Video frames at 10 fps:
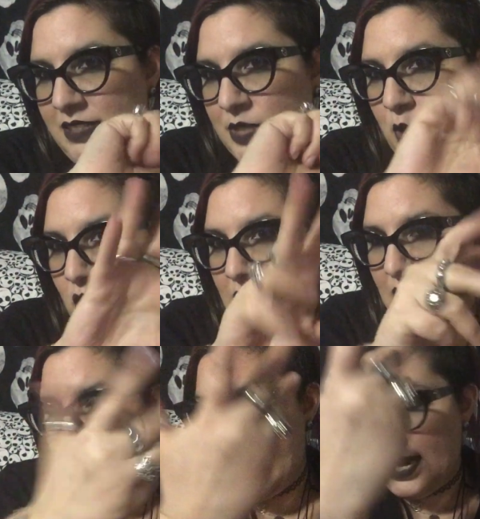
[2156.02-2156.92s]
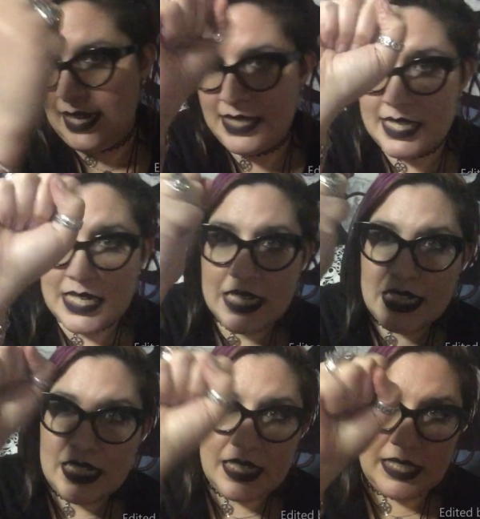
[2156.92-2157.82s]
small little hands,
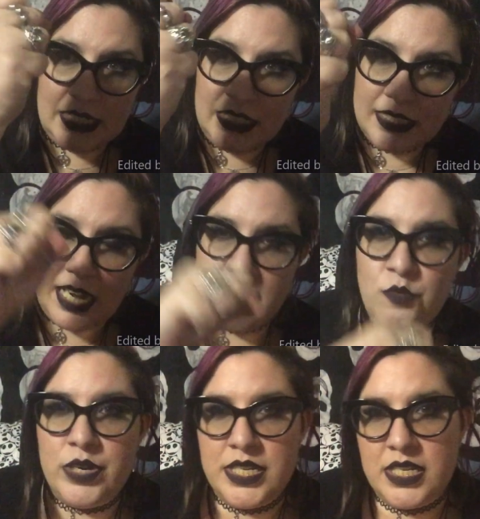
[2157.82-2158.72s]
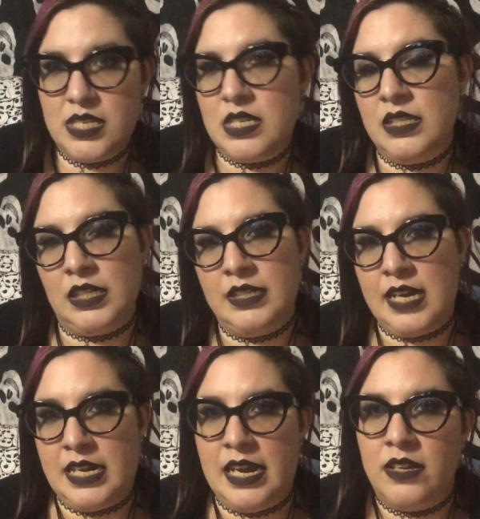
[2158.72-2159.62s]
and little tiny wrists, and little
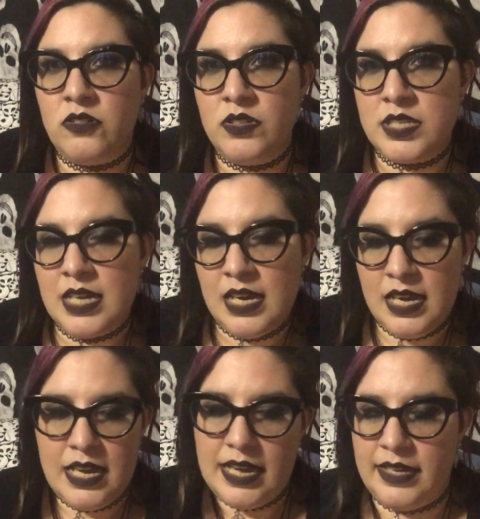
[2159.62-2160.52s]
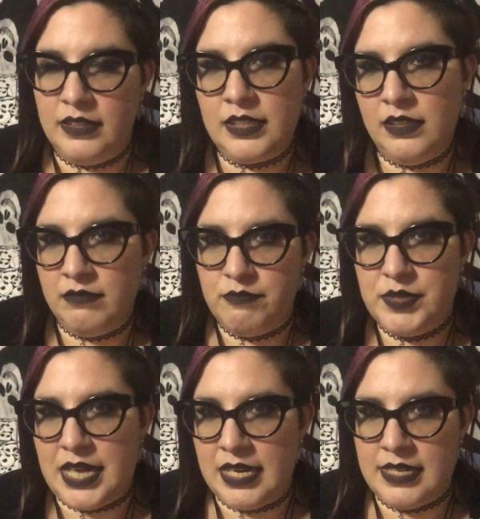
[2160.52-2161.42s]
tiny ankles, and little
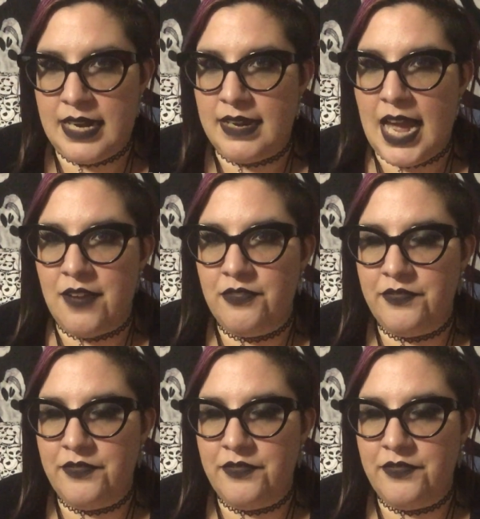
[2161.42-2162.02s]
size 8.5